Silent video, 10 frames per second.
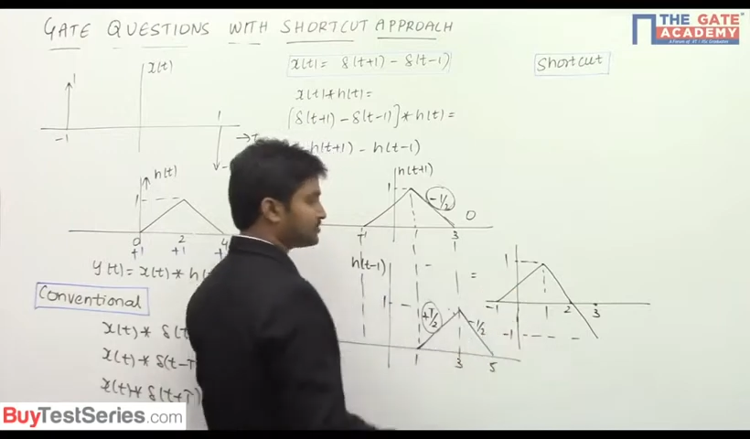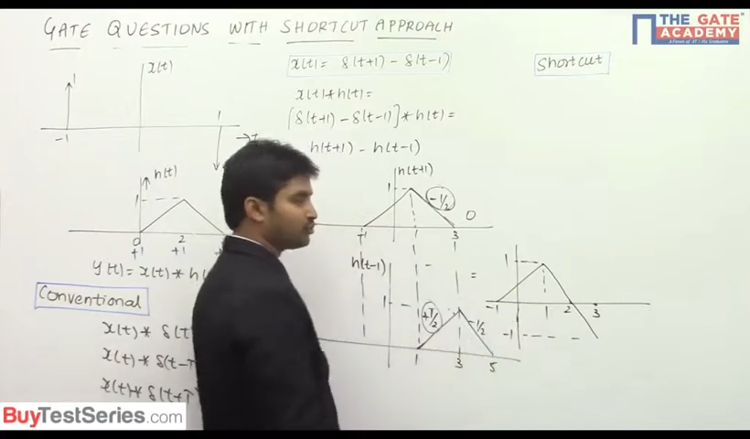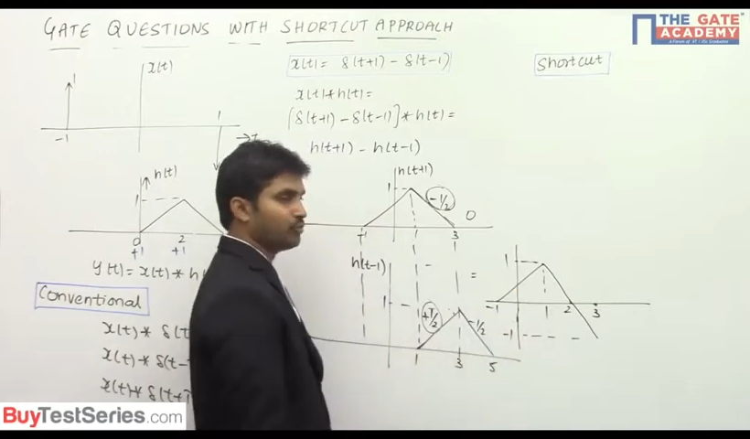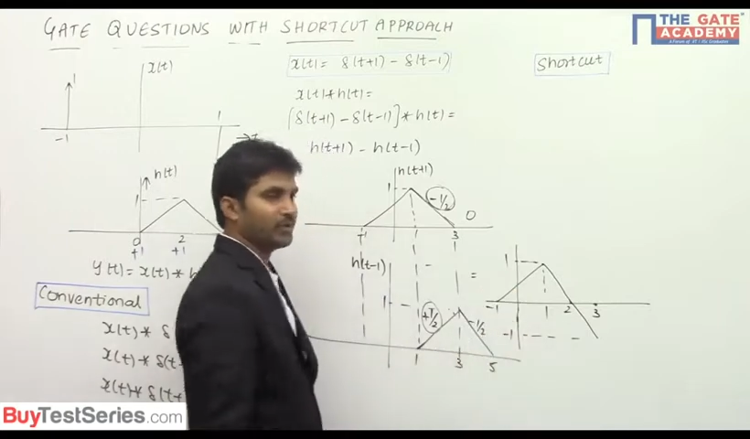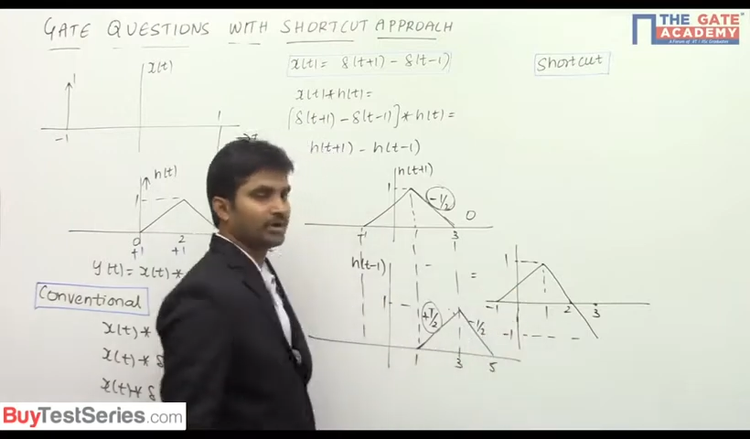the
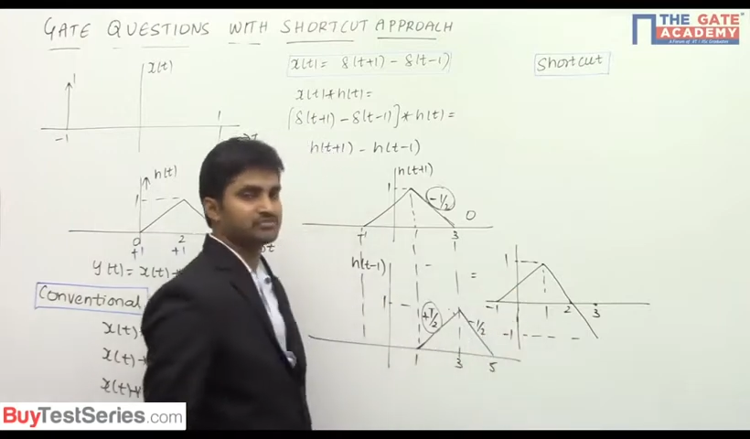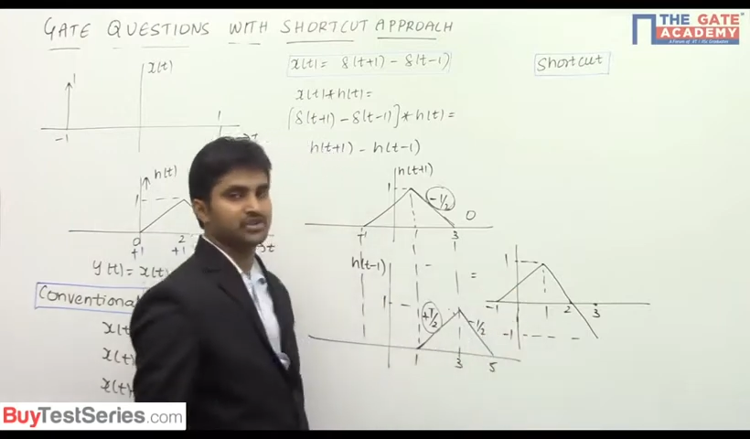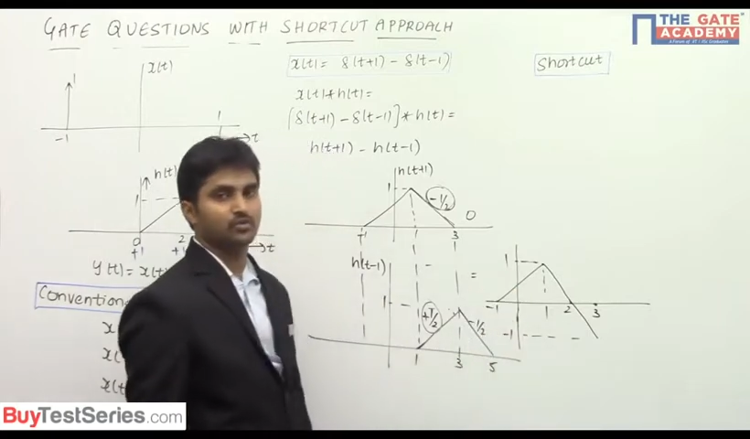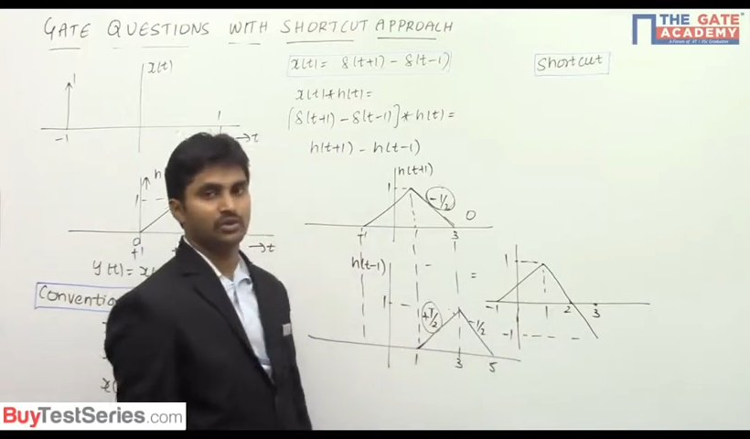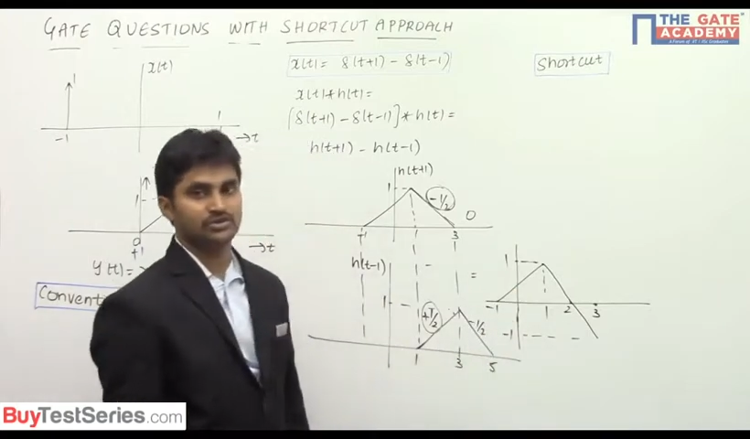slope becomes
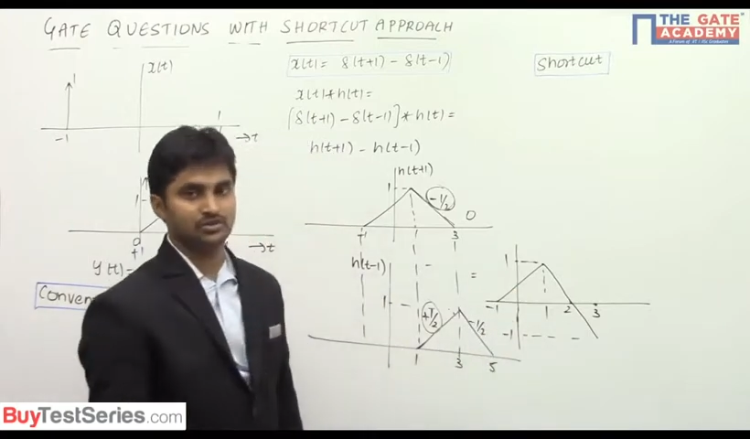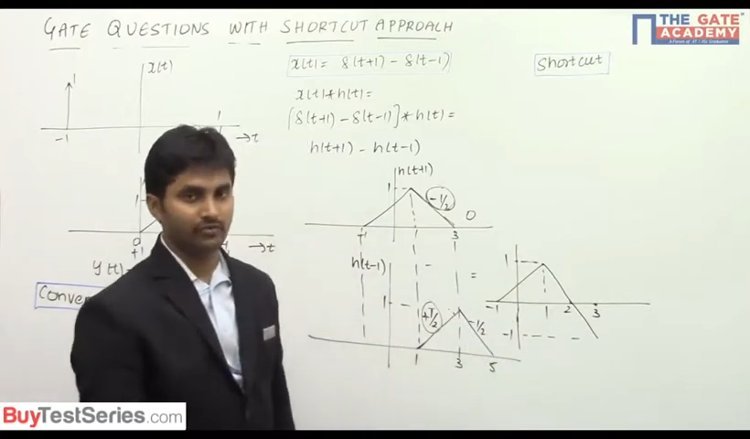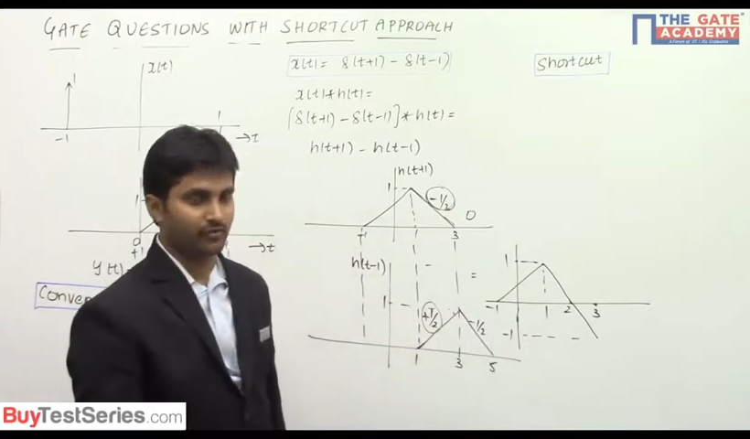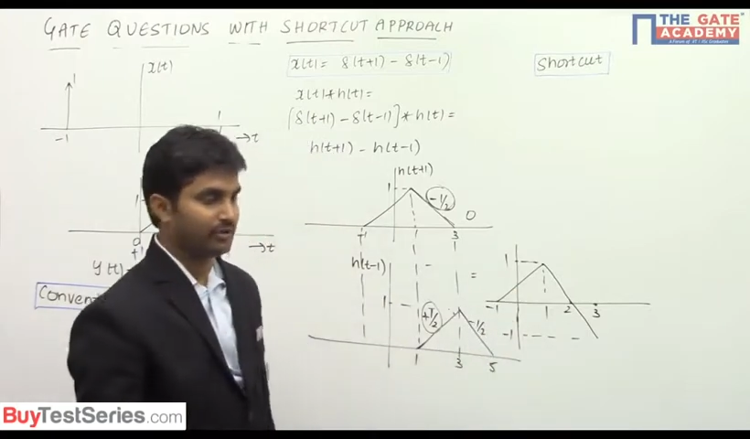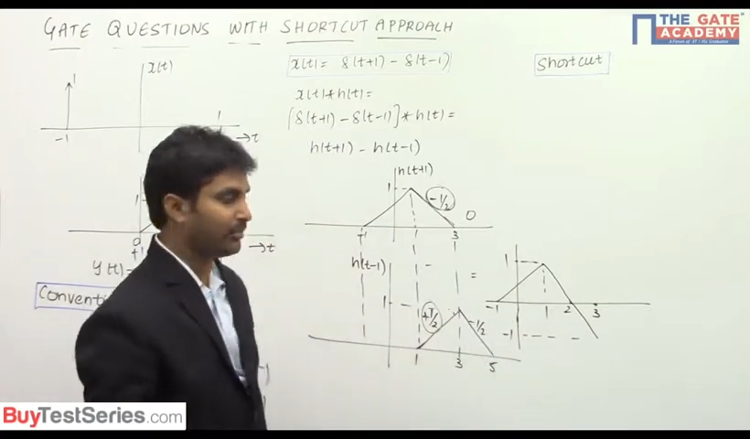equal to the
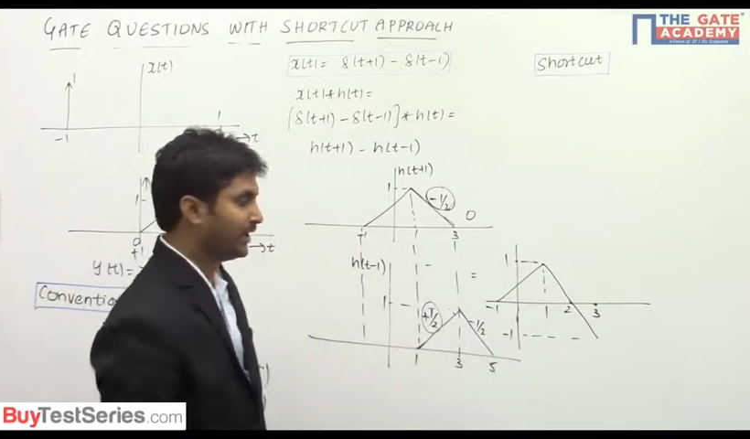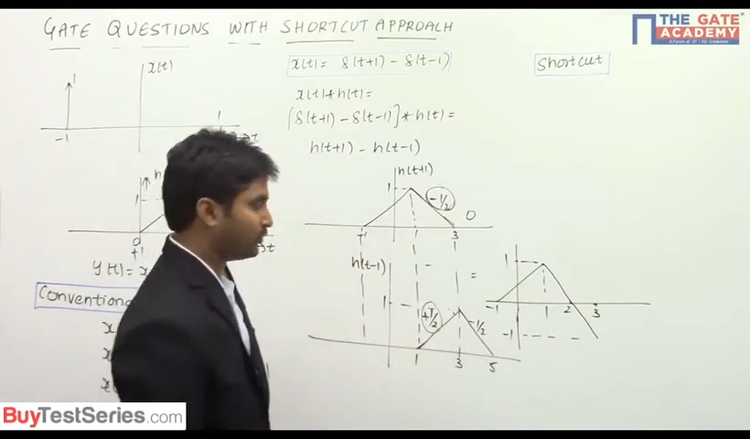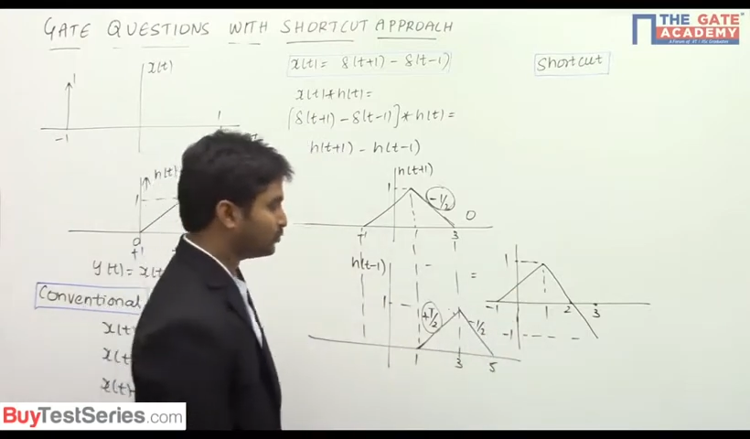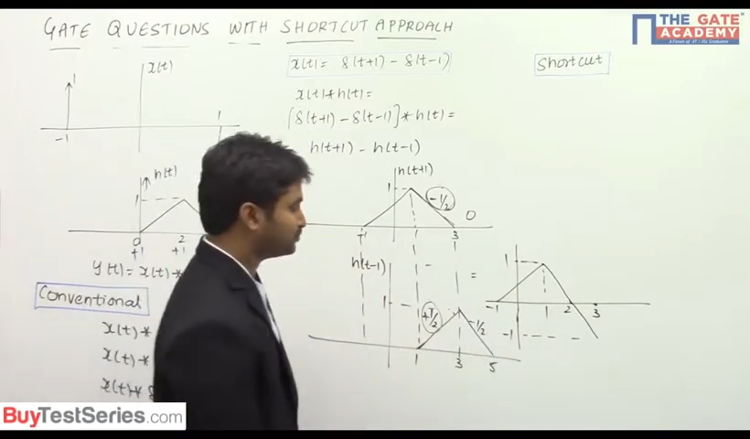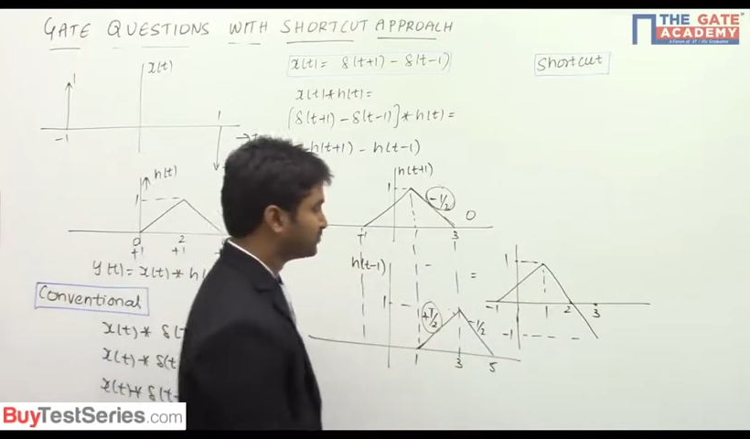top 1 by
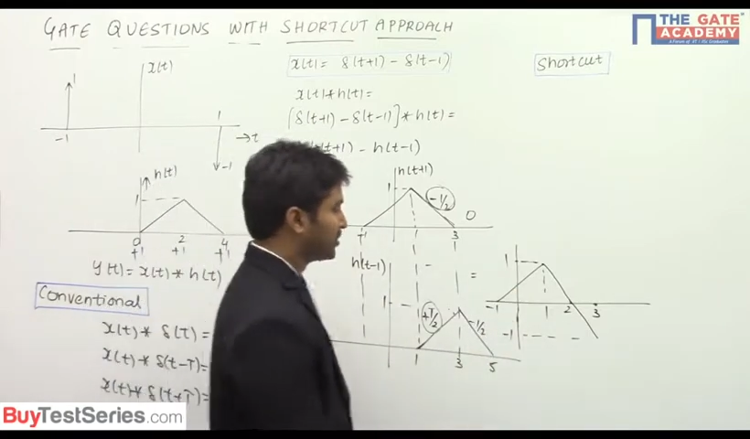2.